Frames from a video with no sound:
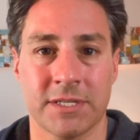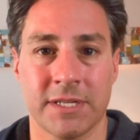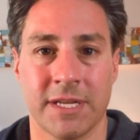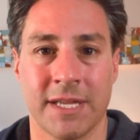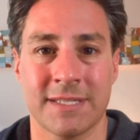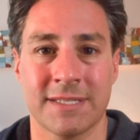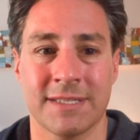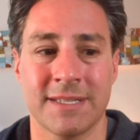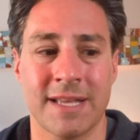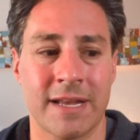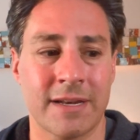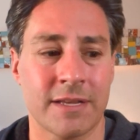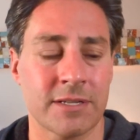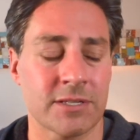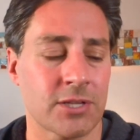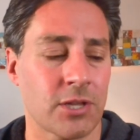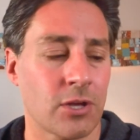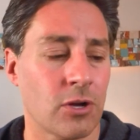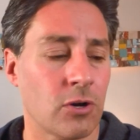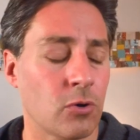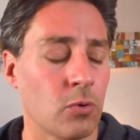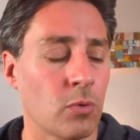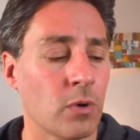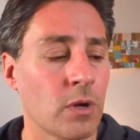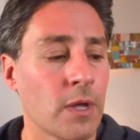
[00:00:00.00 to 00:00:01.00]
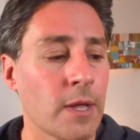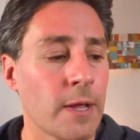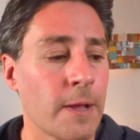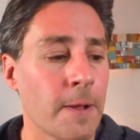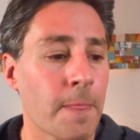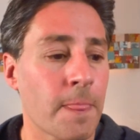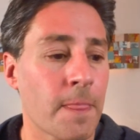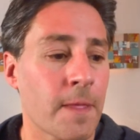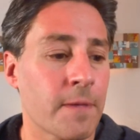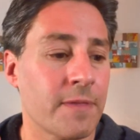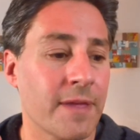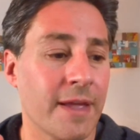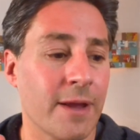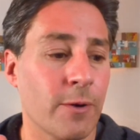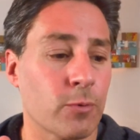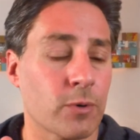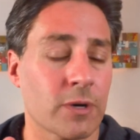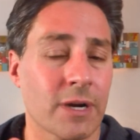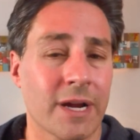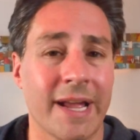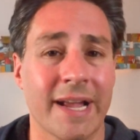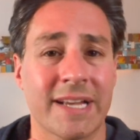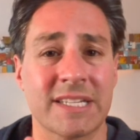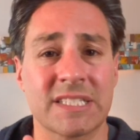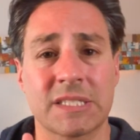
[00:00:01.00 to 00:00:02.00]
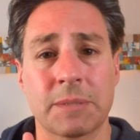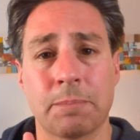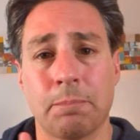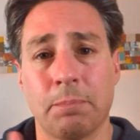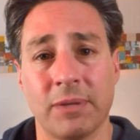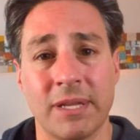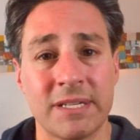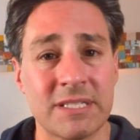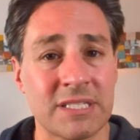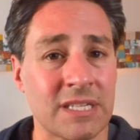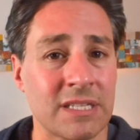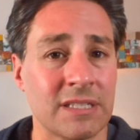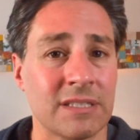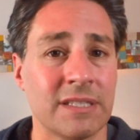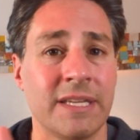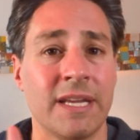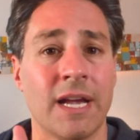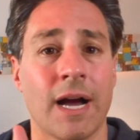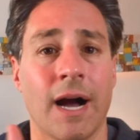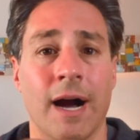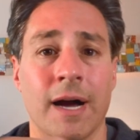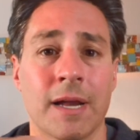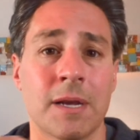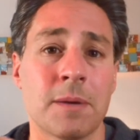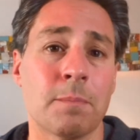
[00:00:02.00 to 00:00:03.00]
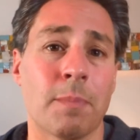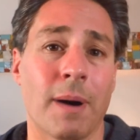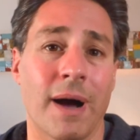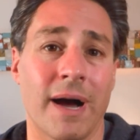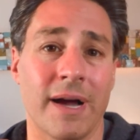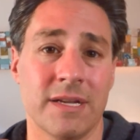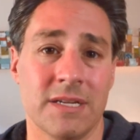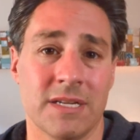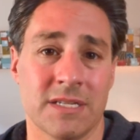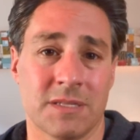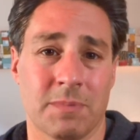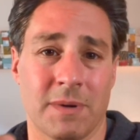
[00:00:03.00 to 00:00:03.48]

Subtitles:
It's not as though they were explicitly unbiased,